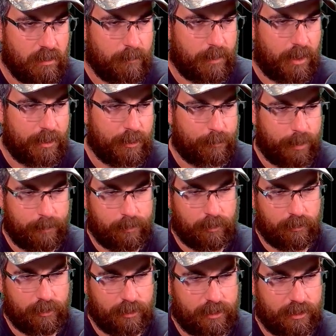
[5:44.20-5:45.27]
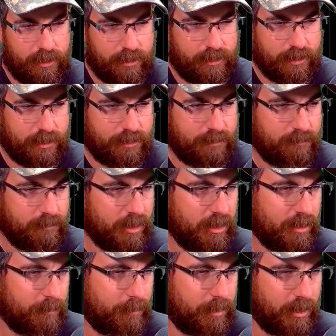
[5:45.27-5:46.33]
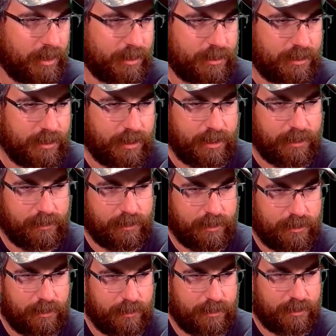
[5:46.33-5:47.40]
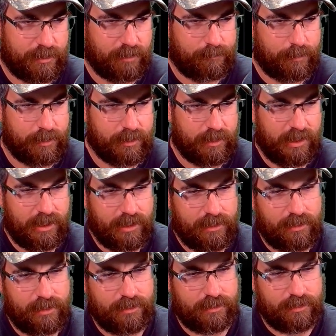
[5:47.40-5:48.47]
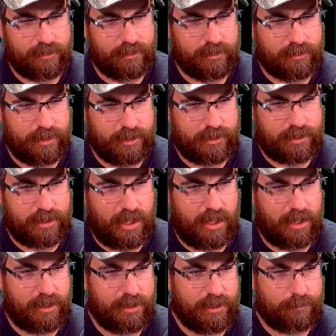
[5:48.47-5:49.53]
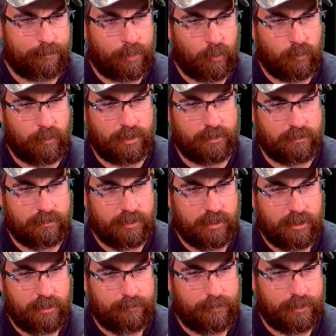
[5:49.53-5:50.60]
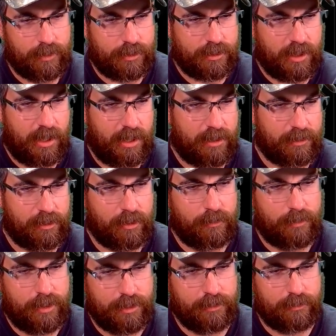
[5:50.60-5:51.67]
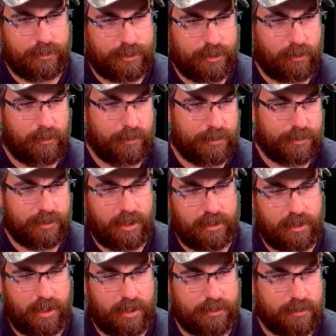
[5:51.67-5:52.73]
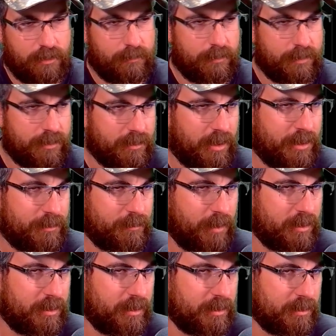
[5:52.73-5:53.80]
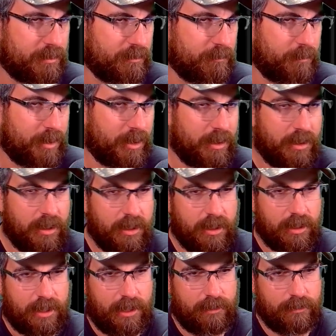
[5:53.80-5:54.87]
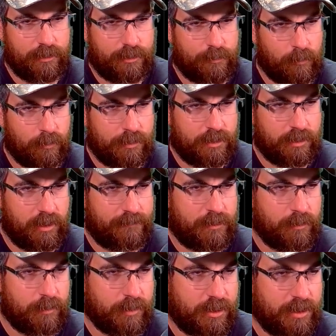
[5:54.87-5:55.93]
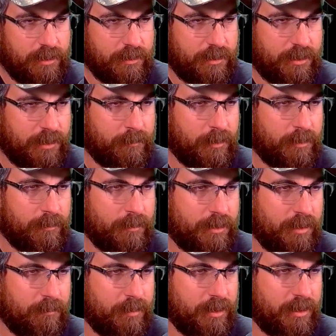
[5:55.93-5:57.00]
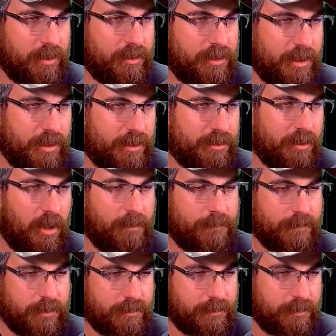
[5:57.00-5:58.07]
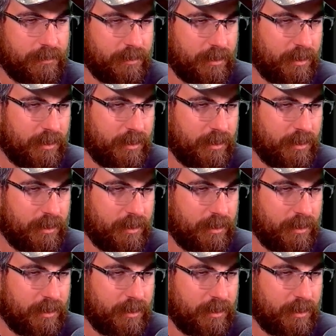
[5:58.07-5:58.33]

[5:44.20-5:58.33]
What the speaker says: I mean, I know people are looking at this ballista here and this other stuff, but this guy, he's pointing for this guy to go here and charge, and that guy's going. So that's what I think it's going to be. Countless wars that left you with skills somewhat resembling a decent officer.